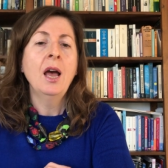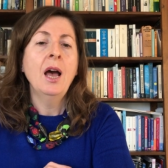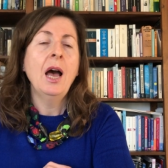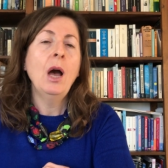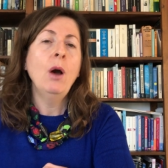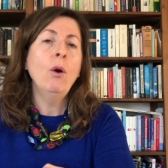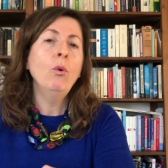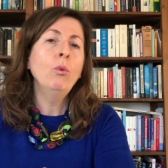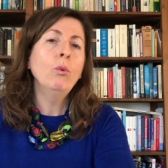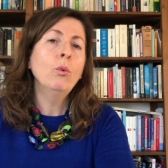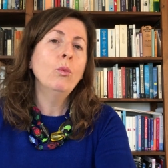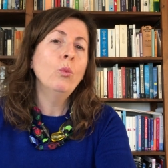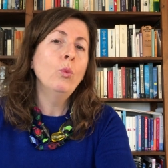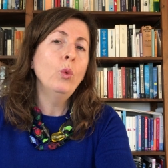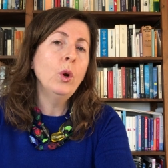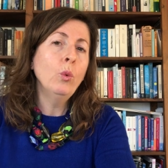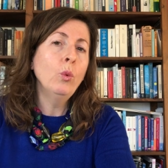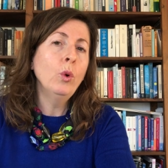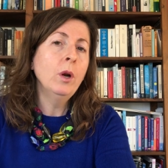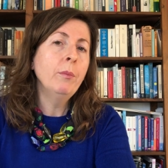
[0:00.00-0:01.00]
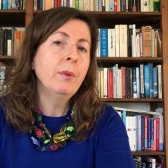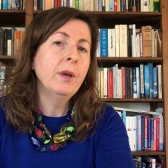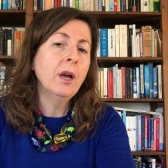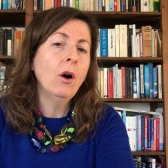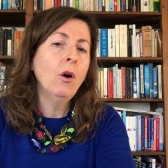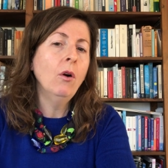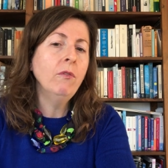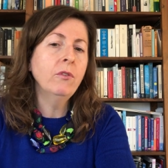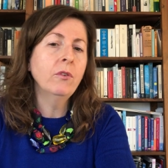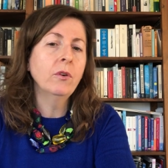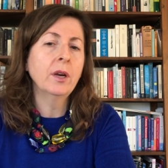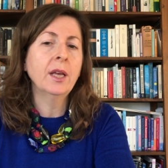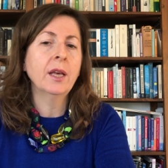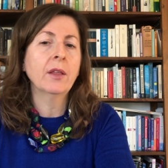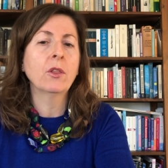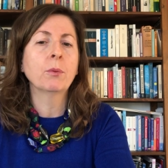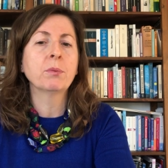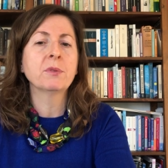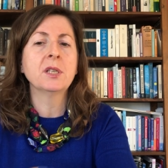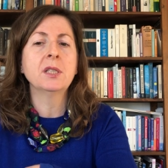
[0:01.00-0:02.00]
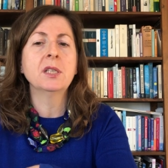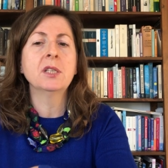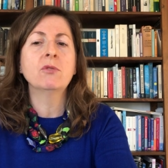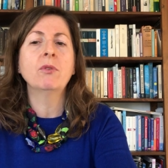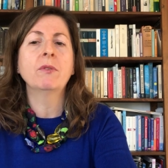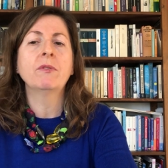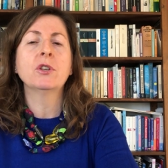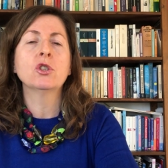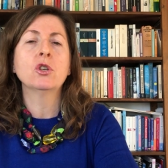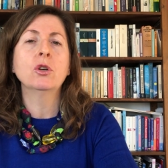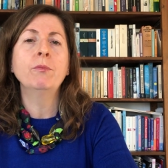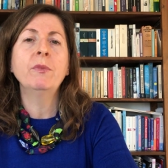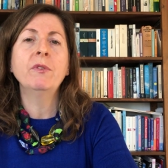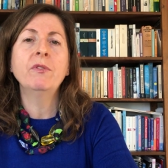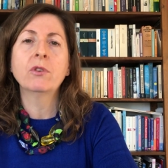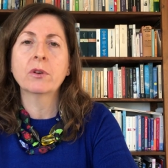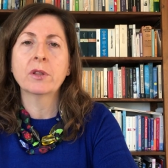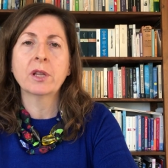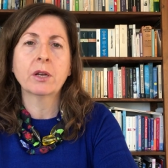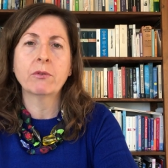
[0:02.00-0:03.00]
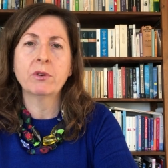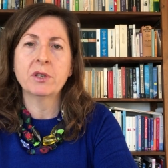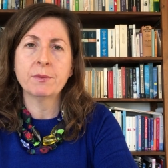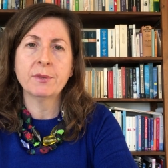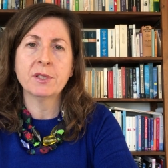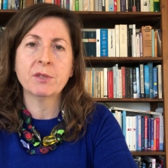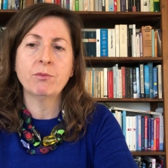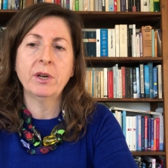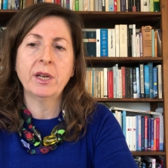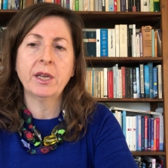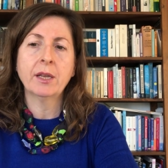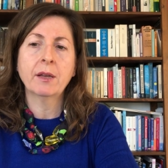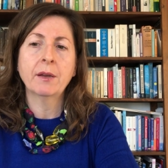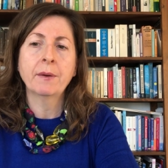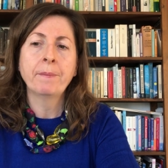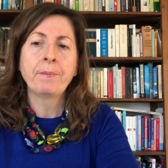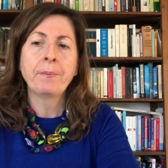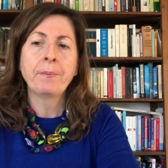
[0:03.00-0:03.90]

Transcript: and we will be hopefully adopting this revision before the Christmas break.